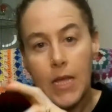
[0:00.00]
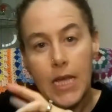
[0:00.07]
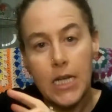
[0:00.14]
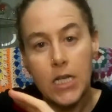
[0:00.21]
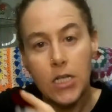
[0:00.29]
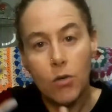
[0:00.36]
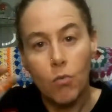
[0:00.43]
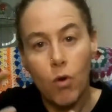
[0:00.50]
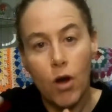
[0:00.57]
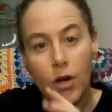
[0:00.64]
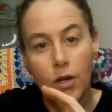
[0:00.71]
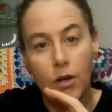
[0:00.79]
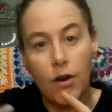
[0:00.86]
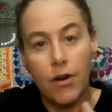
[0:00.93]
into
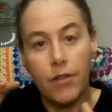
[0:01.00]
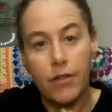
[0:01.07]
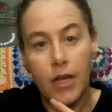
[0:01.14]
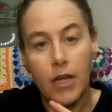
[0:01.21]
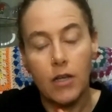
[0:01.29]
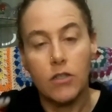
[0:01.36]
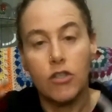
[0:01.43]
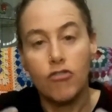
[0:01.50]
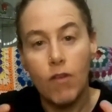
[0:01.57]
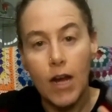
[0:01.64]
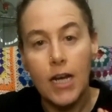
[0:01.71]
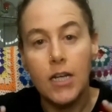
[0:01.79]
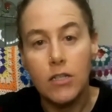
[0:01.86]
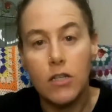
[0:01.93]
one kind of thing. So the
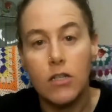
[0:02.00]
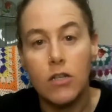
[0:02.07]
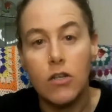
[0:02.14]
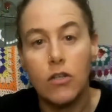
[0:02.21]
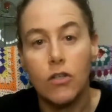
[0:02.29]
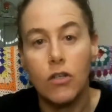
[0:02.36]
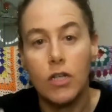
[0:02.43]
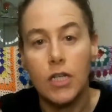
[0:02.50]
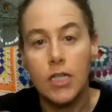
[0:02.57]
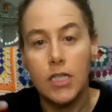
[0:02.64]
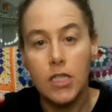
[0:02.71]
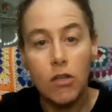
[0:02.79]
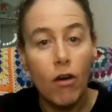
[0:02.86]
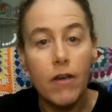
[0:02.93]
trailer does look good.
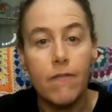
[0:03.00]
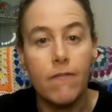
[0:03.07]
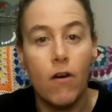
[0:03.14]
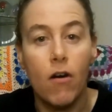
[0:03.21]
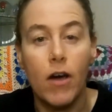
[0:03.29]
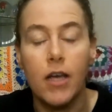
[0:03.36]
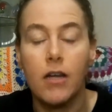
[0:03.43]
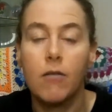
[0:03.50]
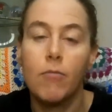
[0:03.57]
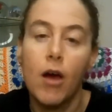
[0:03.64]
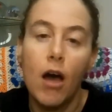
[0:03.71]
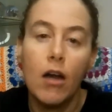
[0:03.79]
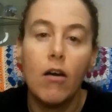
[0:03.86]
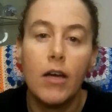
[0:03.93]
It's sci-fi, and
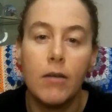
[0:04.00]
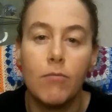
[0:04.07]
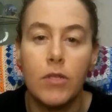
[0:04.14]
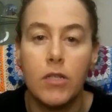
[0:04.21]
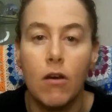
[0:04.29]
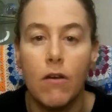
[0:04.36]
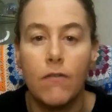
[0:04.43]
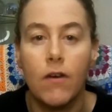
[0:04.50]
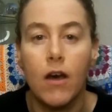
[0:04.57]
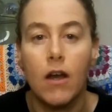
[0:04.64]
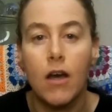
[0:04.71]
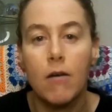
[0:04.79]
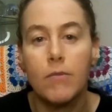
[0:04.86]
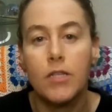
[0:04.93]
I like my sci-fi. I
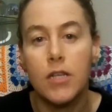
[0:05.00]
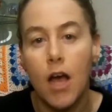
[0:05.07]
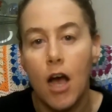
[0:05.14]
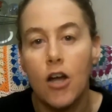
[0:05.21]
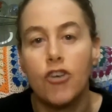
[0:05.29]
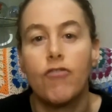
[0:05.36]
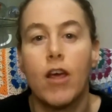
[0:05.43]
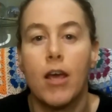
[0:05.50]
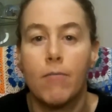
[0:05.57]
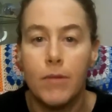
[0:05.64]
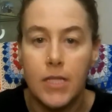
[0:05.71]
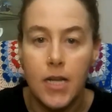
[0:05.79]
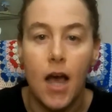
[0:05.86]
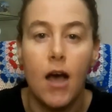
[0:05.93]
like my Star Trek,
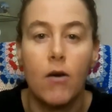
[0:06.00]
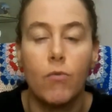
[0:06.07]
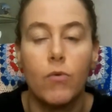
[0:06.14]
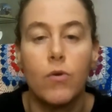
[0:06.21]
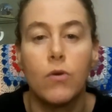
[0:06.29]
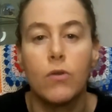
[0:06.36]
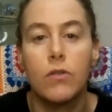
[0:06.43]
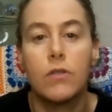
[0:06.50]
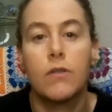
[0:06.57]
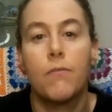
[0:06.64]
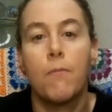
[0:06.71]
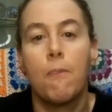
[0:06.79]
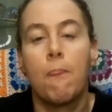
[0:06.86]
my Star Wars.